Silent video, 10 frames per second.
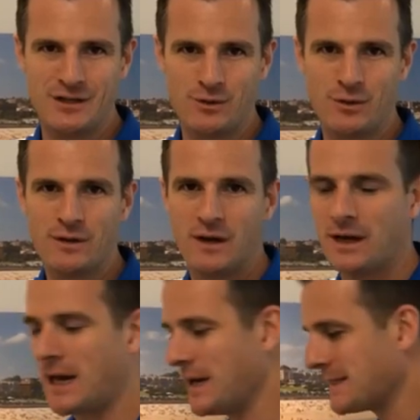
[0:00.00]
to do it,
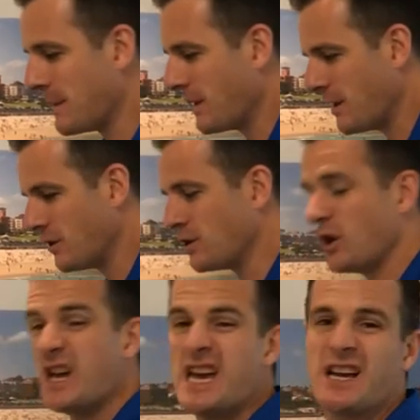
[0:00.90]
okay? And it's something you can
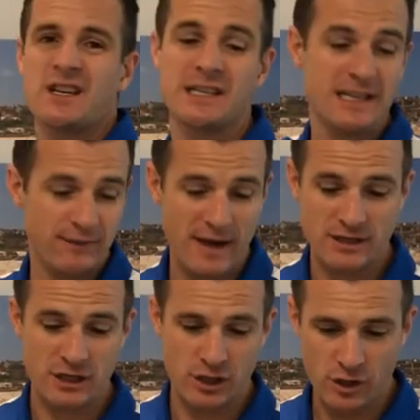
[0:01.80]
do, because let's
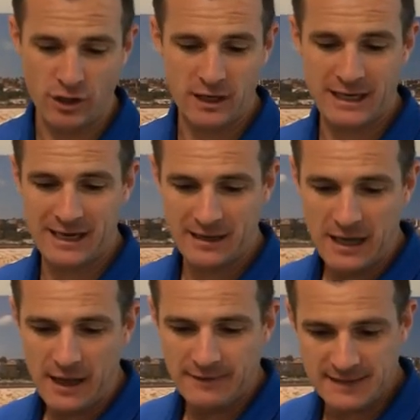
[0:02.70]
face it, you're not gonna get
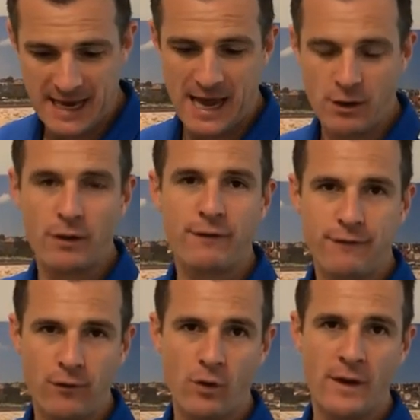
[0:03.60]
down on the
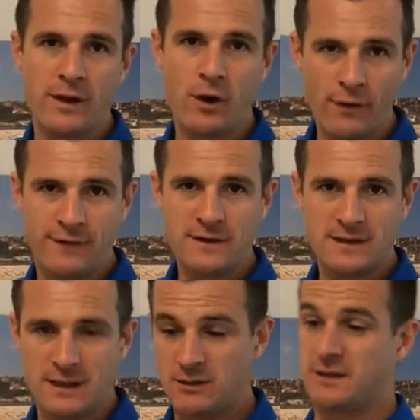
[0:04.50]
floor in the
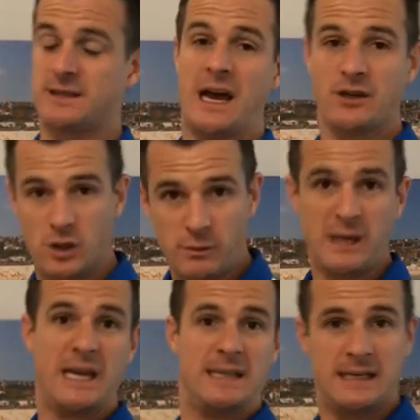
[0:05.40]
office and start doing
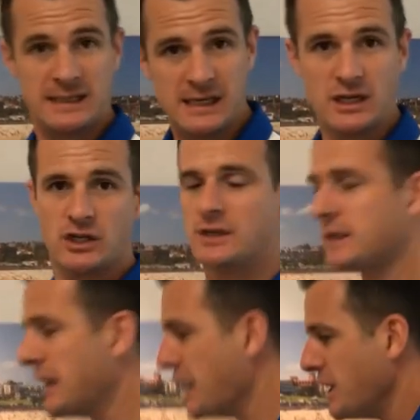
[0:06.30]
McKenzie
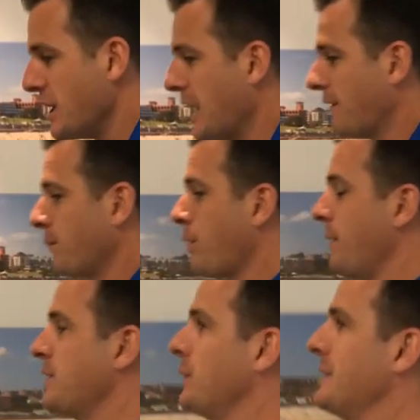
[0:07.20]
extensions. You're gonna have to
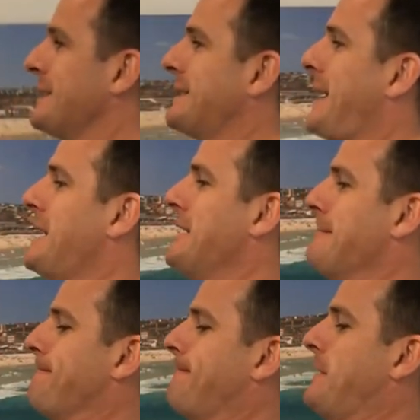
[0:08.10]
probably do it in
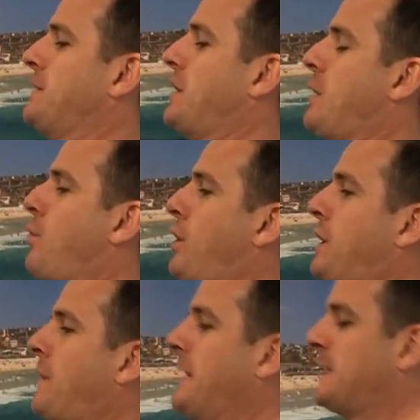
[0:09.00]
standing, and so you're
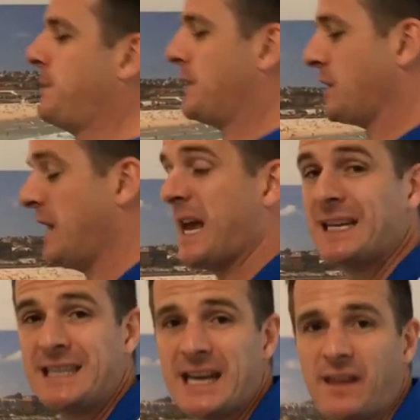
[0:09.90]
working on this position
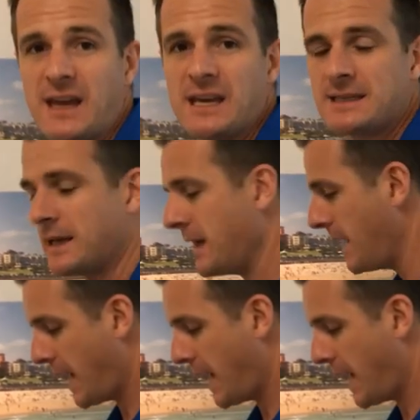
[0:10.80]
here, 10 of these,